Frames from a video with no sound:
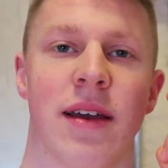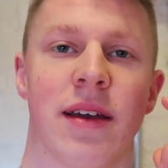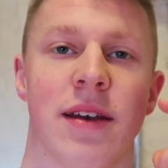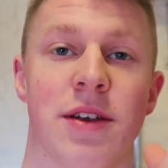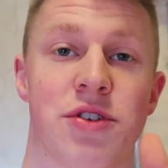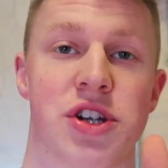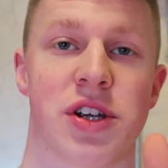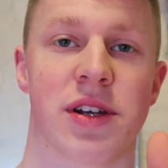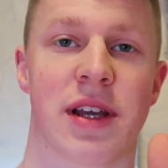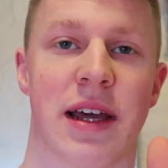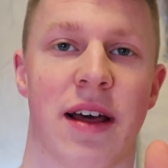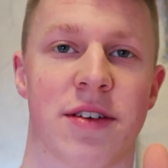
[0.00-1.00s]

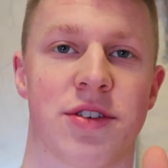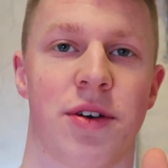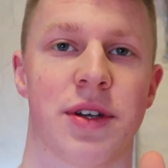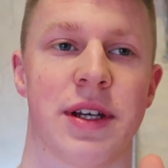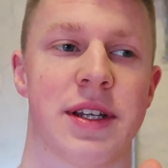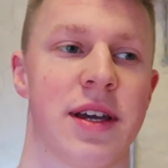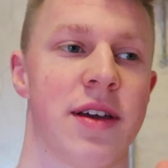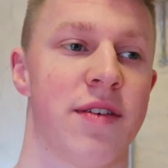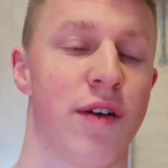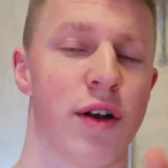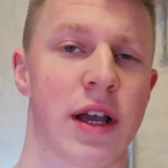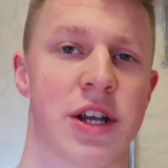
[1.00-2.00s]
Nutrition, get that sorted.
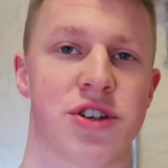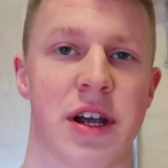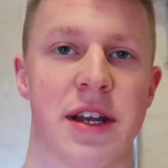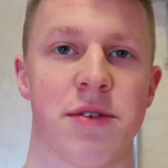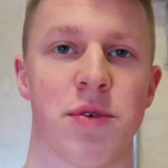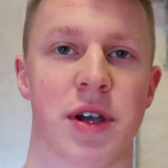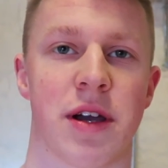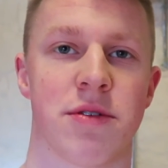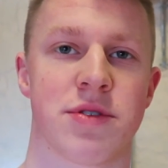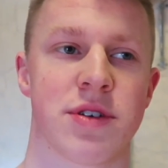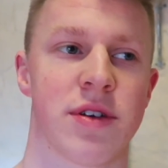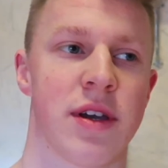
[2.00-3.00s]
Follow get shredded
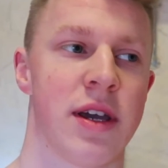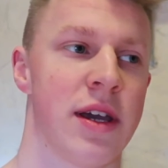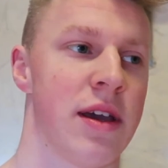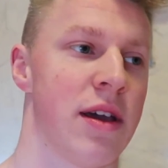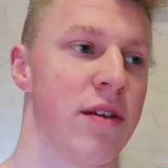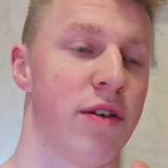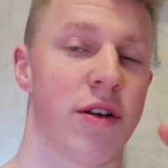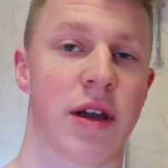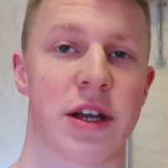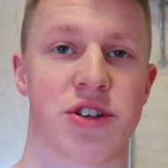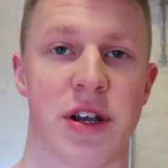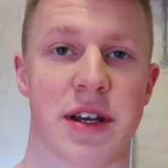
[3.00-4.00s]
workouts. Follow
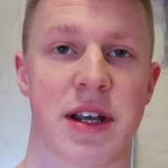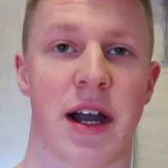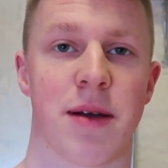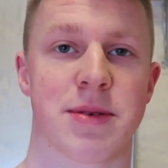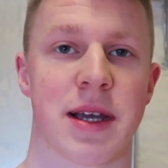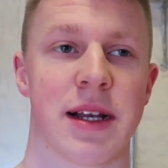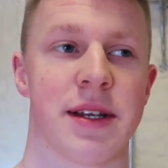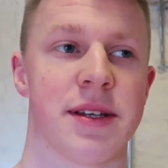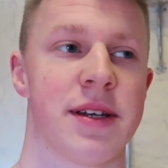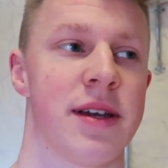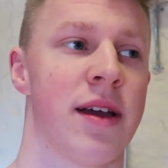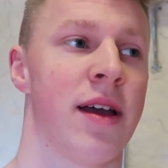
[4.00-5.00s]
get shredded carb
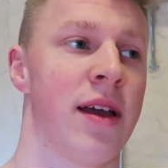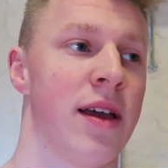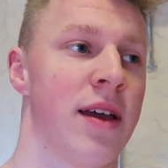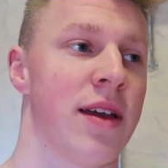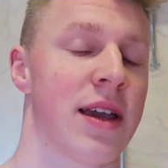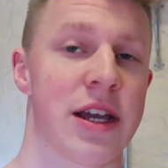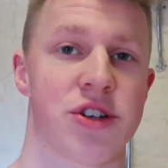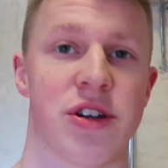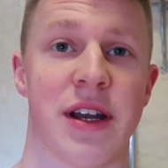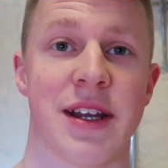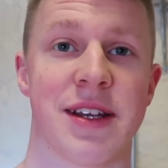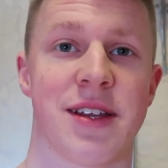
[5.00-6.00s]
cycling. Get
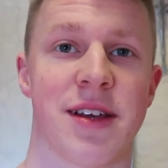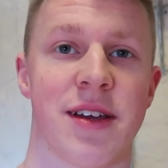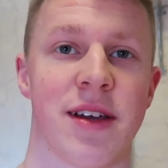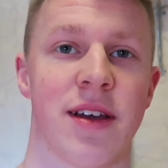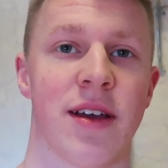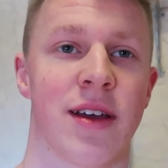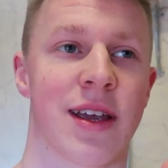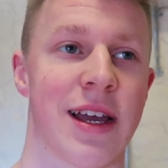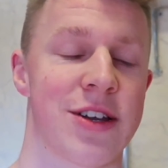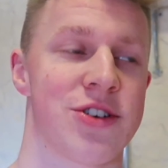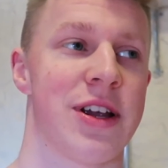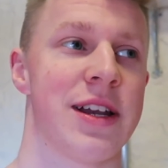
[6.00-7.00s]
shredded.
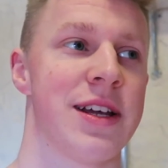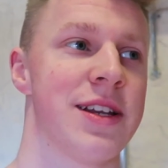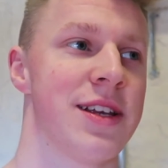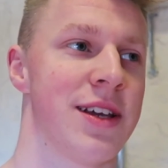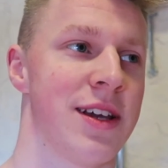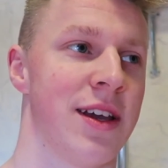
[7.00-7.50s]
Get shredded.